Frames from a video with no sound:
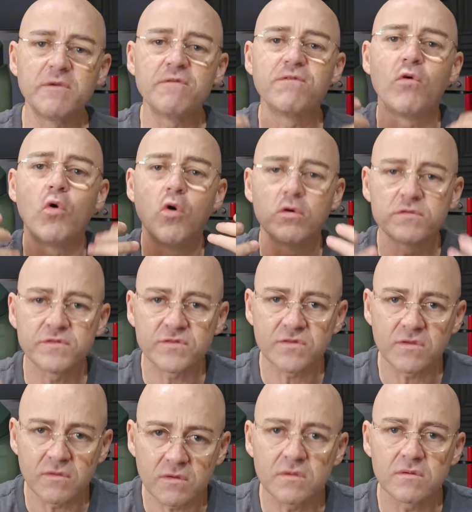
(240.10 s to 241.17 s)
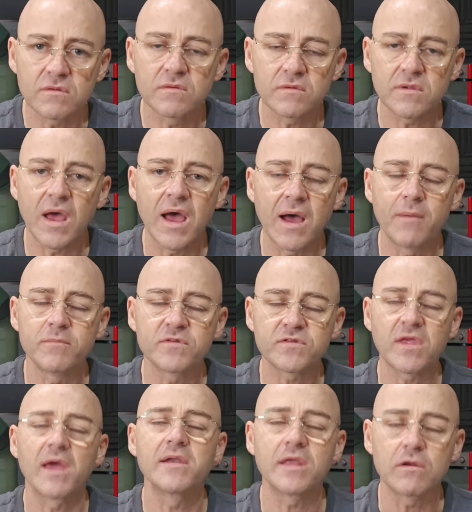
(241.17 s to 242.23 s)
before,
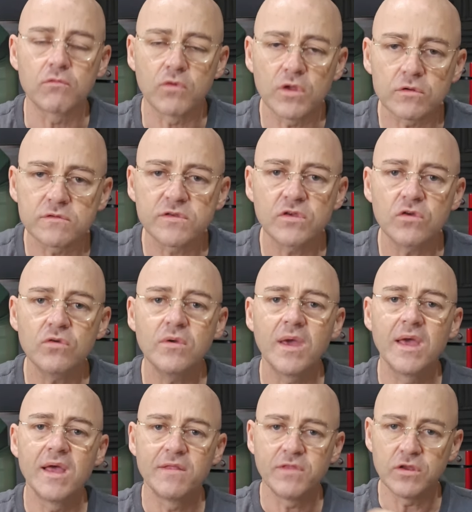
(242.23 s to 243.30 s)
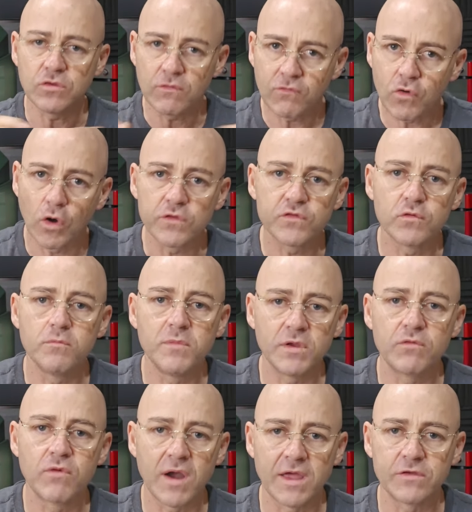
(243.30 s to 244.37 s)
sounding real to you, then you've got your
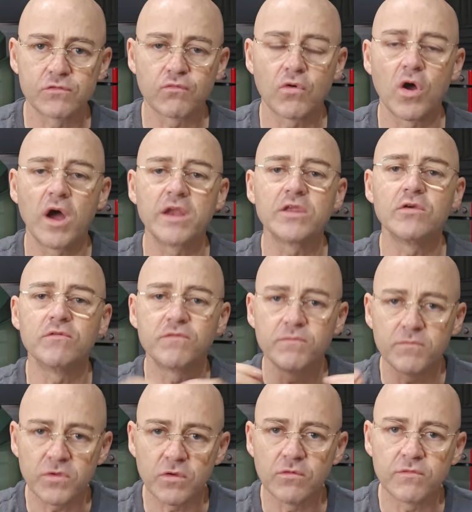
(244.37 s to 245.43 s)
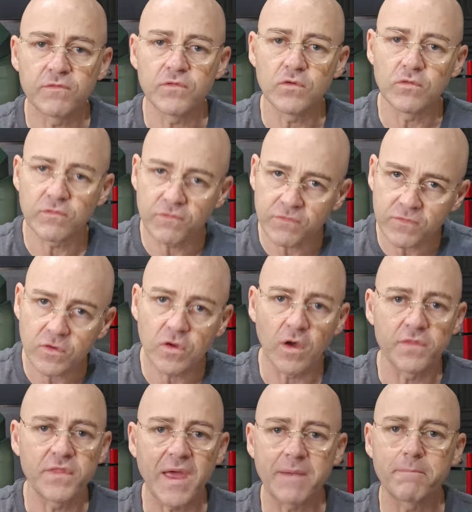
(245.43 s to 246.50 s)
mid-range right. You've
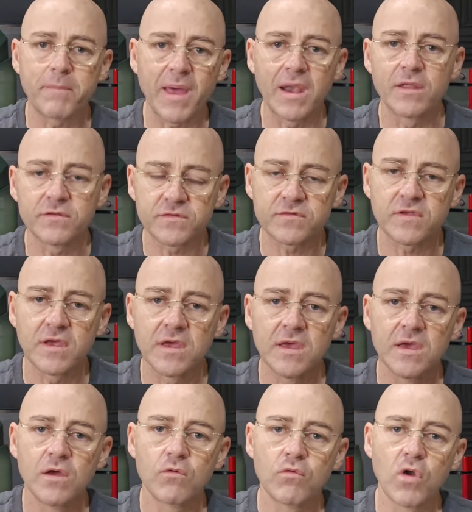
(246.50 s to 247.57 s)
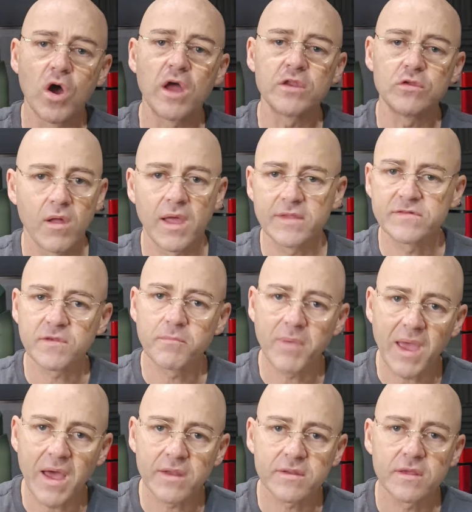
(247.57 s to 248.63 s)
got that balance right. It's
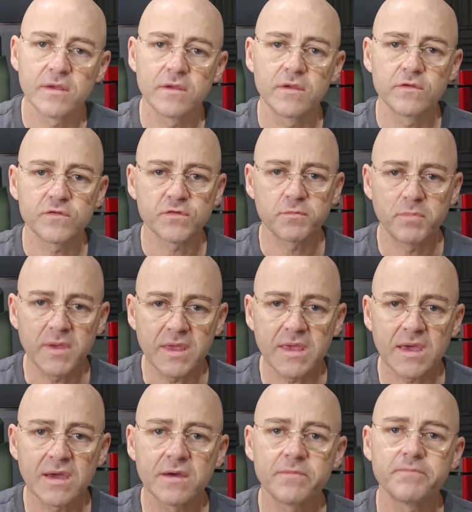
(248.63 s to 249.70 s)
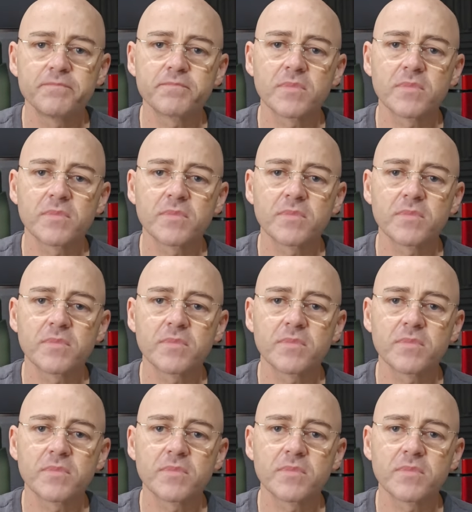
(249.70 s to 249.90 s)
about speaker